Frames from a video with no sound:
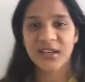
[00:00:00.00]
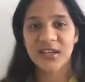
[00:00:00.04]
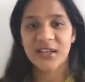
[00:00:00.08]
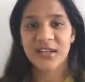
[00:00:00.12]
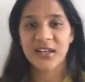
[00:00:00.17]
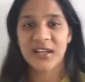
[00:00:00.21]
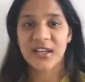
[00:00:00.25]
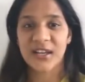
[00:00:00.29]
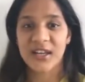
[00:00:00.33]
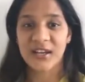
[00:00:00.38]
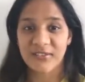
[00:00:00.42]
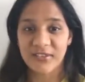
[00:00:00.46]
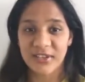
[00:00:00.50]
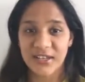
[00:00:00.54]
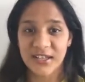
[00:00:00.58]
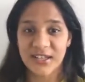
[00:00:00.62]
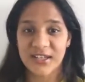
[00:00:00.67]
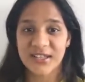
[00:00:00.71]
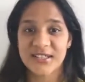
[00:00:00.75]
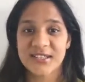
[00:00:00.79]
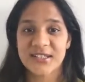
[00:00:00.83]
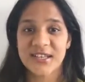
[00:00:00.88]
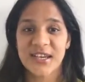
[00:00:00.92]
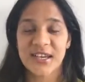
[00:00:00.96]
it, loving
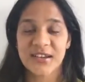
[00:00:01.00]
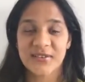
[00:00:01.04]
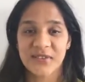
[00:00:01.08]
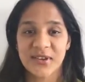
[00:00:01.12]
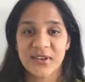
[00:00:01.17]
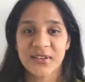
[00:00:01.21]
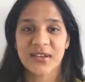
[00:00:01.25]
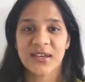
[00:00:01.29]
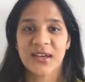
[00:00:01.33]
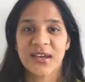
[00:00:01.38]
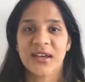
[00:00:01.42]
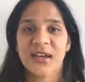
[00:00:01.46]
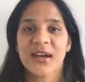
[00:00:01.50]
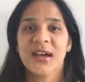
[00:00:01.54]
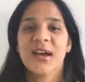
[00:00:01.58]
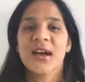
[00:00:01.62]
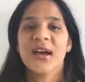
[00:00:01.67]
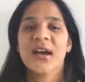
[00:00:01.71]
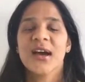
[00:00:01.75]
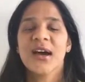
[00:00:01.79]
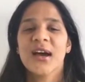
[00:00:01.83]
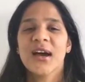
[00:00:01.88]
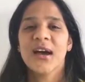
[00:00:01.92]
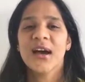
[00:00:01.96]
it, everything.
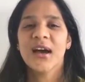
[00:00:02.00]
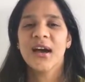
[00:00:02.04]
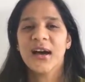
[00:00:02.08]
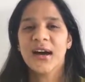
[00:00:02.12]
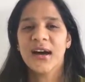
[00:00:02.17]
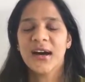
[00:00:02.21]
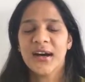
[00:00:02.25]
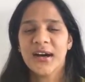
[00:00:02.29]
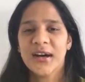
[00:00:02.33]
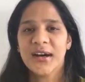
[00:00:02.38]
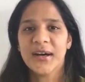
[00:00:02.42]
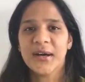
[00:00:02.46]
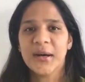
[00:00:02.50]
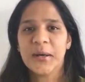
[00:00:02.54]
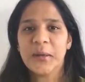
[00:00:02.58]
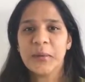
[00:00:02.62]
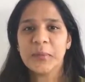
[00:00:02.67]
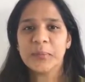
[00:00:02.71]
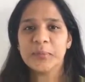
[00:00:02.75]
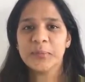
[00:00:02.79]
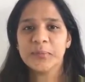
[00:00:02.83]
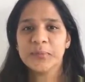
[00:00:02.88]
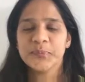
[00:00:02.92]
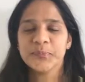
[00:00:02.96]

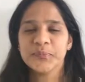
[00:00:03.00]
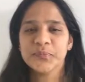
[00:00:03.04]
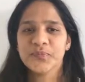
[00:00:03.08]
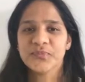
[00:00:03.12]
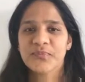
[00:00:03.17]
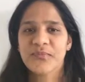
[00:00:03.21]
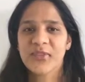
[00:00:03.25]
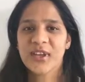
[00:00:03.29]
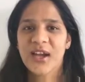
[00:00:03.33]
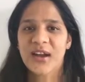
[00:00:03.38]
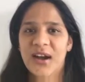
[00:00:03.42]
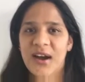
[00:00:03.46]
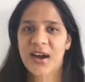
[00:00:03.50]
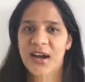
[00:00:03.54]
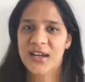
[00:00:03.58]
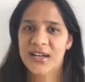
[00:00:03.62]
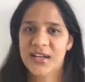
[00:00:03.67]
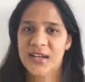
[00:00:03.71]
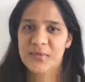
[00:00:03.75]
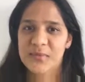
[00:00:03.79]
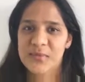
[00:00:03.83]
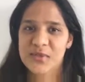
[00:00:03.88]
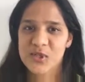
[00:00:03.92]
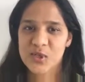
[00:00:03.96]
Um, I
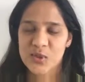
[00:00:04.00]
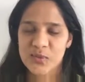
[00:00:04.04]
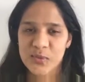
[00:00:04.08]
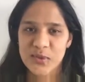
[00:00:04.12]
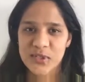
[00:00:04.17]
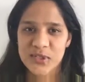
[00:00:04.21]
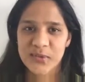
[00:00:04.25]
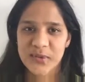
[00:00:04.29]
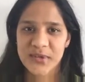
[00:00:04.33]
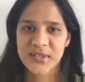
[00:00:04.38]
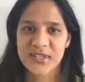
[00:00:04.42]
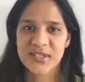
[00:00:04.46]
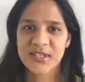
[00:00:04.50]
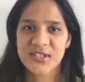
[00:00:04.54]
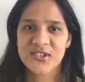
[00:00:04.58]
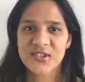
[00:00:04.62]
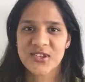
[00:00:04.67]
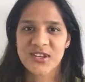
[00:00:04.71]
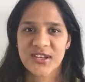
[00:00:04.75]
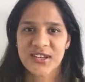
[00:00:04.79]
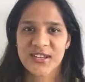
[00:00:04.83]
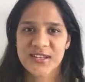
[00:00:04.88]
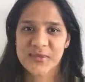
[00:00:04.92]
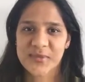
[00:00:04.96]
am so motivated.
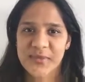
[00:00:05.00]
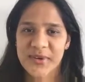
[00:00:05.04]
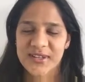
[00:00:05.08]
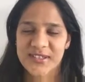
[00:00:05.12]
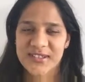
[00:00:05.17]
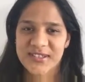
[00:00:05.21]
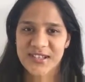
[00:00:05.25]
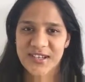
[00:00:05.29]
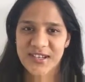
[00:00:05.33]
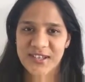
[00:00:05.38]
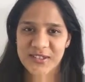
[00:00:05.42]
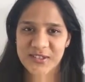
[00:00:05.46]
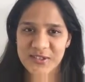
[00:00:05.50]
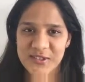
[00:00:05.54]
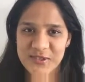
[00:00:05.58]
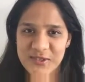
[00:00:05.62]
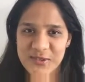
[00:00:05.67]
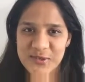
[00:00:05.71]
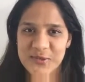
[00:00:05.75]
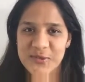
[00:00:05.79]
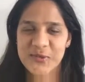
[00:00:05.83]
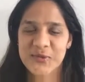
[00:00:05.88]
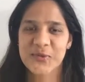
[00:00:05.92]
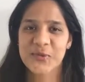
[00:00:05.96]
Today is my day
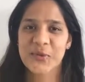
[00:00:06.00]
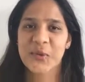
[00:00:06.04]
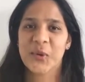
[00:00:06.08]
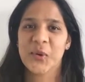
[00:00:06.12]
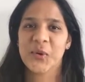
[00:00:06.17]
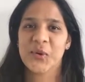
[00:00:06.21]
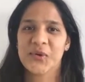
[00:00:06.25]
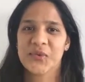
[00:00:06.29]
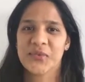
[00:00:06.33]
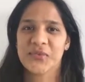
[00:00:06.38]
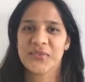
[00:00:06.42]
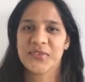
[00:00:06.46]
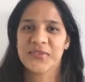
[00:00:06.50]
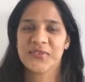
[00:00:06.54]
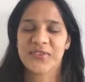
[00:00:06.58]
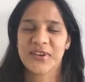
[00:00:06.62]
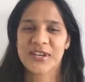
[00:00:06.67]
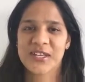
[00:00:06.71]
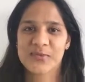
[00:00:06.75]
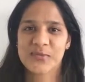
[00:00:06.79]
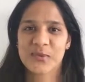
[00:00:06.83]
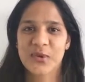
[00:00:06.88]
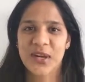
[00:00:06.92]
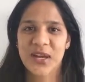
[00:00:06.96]
2 of the
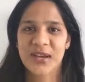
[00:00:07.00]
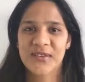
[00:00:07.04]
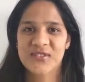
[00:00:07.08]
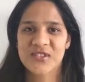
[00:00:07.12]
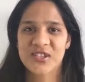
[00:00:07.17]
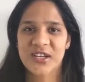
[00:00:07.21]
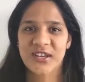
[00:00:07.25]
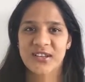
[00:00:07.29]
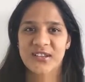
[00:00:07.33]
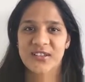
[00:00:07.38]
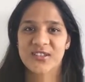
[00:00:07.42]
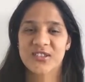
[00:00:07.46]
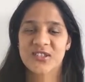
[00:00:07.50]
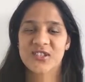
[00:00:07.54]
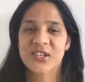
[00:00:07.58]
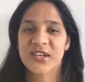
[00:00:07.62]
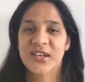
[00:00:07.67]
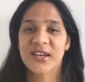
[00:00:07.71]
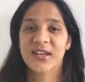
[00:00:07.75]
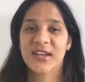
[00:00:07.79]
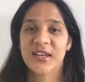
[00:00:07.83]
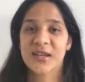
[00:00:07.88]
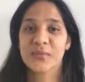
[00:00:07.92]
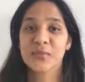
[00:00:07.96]
Facebook Live Challenge,
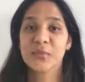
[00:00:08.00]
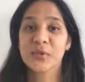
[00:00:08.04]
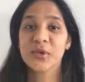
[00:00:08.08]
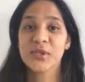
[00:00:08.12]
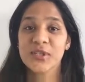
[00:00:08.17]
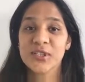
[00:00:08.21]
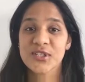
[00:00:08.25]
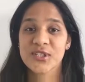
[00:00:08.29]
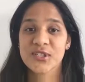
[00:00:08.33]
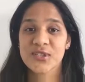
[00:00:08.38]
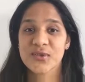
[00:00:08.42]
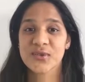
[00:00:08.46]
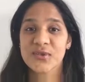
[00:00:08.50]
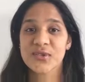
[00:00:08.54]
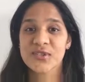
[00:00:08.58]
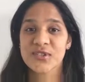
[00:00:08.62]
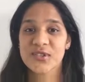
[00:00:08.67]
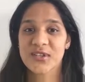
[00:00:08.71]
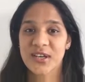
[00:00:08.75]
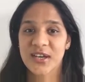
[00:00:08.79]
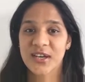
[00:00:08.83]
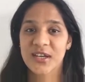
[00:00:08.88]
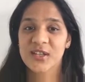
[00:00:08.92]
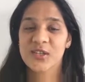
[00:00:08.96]
and I'm going to
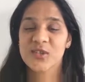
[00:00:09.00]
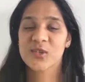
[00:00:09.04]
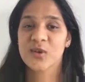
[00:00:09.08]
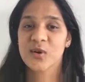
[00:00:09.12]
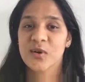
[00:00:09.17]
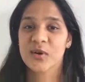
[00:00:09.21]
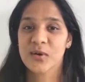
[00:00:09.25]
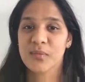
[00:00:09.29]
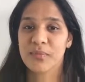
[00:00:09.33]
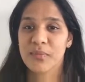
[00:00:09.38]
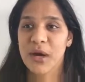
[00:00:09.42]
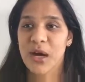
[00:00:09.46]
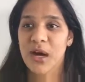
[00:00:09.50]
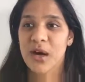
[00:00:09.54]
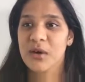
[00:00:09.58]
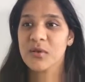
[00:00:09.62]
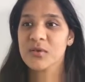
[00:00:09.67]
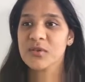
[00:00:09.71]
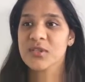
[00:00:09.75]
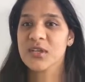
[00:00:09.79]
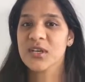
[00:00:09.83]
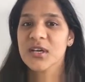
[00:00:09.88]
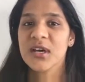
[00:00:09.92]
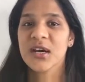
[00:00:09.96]
today talk
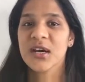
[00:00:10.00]
about